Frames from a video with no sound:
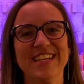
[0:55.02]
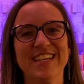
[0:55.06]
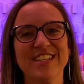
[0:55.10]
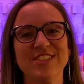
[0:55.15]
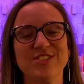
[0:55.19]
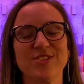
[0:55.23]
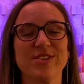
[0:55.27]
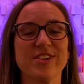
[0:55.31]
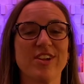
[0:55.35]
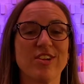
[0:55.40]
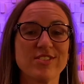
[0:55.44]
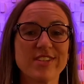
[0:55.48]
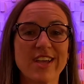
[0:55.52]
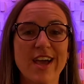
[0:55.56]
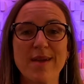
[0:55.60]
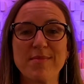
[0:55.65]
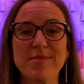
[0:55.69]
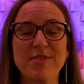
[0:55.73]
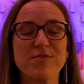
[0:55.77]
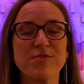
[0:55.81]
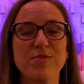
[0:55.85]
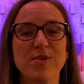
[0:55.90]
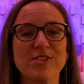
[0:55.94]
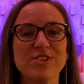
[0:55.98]
During our time
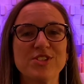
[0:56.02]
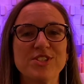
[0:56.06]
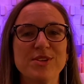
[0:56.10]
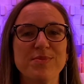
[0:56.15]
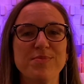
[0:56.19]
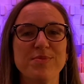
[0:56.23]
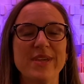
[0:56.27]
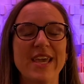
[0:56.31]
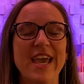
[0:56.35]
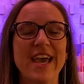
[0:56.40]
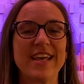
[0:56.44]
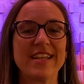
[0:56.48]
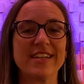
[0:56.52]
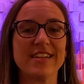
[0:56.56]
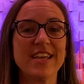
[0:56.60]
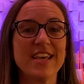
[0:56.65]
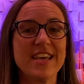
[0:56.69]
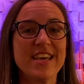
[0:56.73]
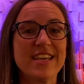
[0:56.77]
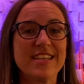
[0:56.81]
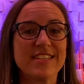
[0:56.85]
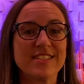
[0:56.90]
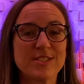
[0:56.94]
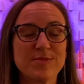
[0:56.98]
of worship, we had
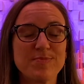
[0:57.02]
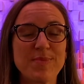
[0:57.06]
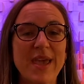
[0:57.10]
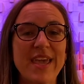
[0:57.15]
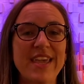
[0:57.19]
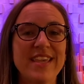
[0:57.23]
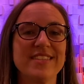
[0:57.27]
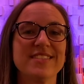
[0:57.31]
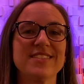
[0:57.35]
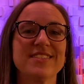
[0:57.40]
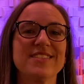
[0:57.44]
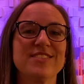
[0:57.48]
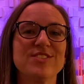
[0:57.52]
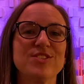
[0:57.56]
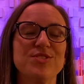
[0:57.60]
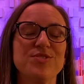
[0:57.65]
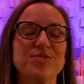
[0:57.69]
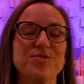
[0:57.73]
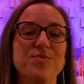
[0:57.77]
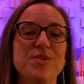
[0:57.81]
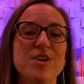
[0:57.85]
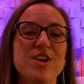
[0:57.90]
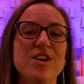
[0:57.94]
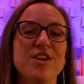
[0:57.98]
space
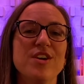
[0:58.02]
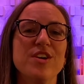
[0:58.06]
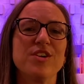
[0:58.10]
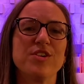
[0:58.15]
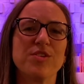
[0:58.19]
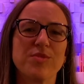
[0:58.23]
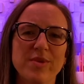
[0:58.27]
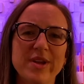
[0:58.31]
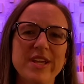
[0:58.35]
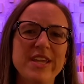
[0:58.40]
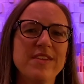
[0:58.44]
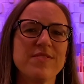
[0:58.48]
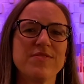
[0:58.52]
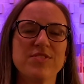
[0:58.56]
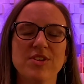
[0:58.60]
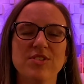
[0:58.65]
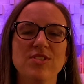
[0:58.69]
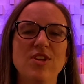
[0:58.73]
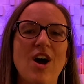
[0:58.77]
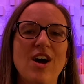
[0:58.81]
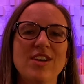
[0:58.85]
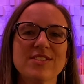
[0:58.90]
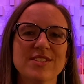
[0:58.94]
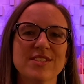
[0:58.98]
to grieve the
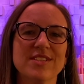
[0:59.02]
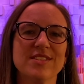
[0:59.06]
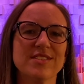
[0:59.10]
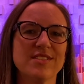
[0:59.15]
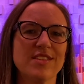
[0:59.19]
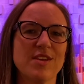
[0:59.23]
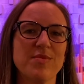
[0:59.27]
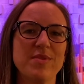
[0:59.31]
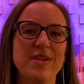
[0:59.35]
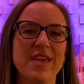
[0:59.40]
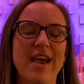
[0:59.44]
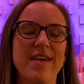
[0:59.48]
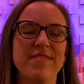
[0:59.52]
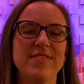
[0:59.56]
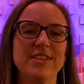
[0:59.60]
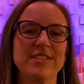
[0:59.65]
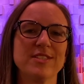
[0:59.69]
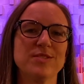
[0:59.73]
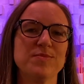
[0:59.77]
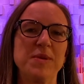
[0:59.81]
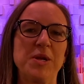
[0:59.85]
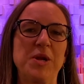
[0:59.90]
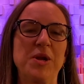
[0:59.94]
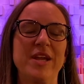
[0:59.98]
losses that we have
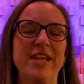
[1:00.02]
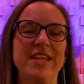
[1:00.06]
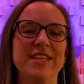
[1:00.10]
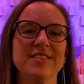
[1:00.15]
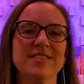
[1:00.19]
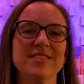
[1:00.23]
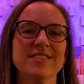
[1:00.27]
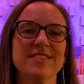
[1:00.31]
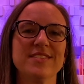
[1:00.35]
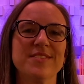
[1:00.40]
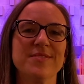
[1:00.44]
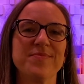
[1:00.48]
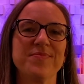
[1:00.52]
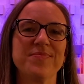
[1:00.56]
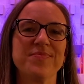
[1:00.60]
experienced,